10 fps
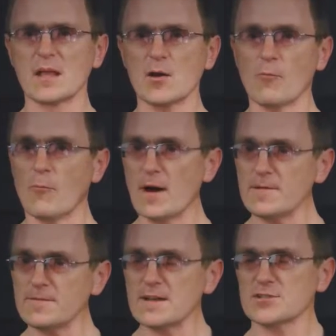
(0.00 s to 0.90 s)
Why
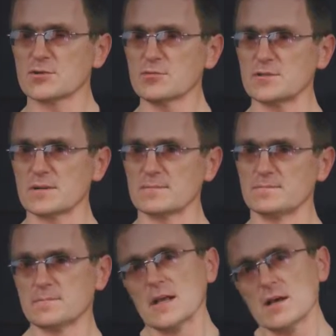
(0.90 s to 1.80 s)
flash a router?
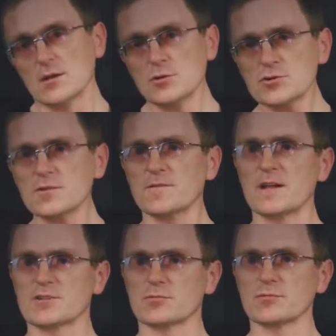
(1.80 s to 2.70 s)
You should
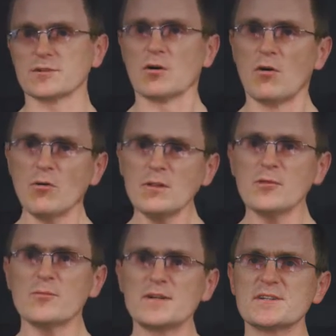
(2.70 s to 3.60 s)
flash a router only
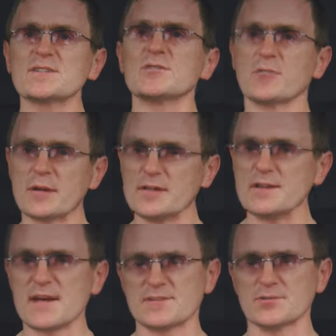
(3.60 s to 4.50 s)
when it is really
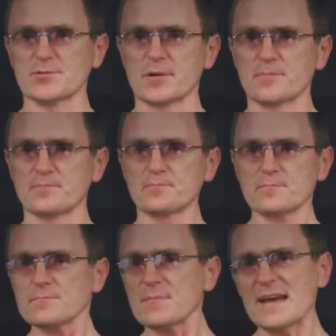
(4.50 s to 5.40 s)
necessary.
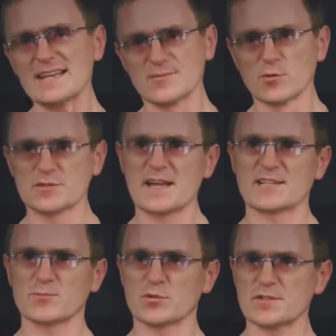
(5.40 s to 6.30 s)
As most
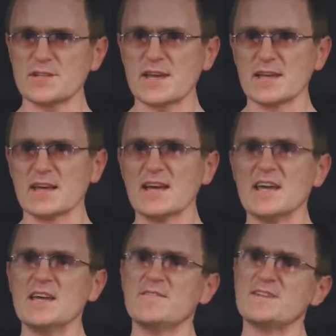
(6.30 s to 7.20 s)
experts say,
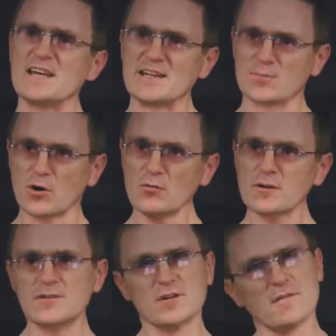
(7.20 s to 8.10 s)
if it ain't
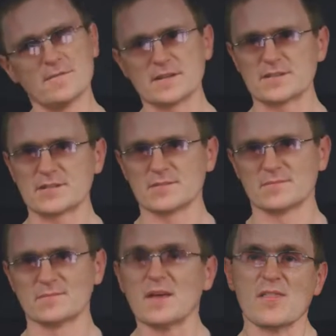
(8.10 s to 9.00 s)
broke, don't fix it.
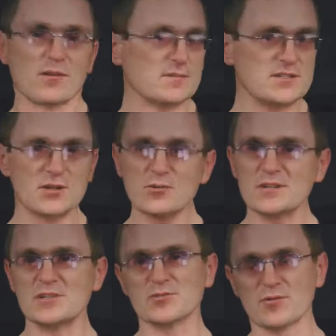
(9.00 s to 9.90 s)
There is no
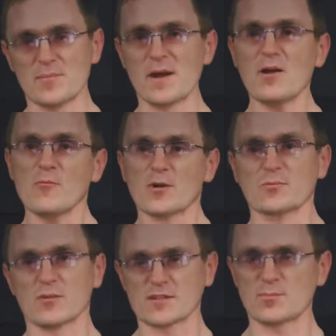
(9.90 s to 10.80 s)
need to repair what
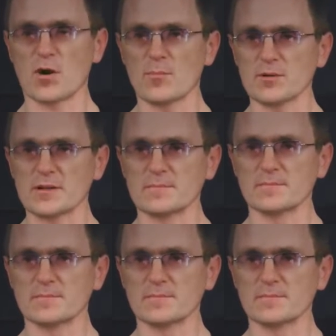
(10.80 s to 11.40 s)
works properly.